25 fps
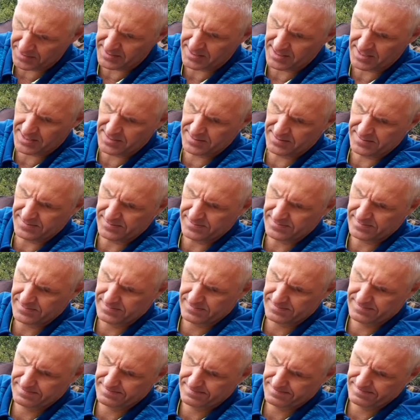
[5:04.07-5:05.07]
down
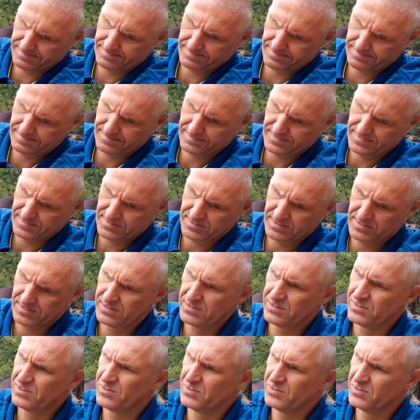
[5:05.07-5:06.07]

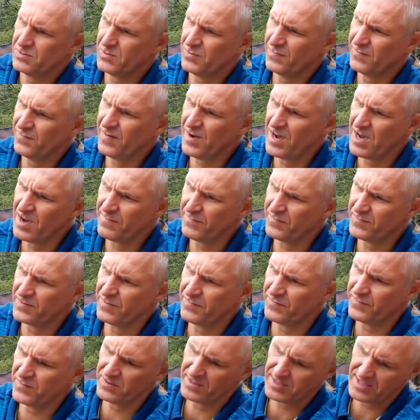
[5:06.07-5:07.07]
to 5
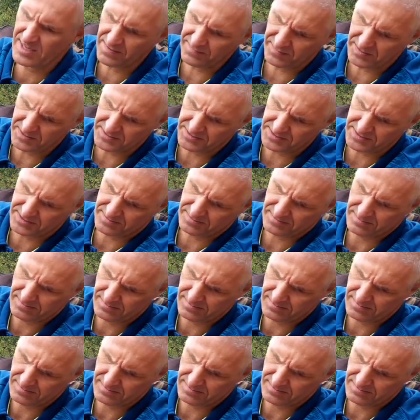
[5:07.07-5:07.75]
different levels.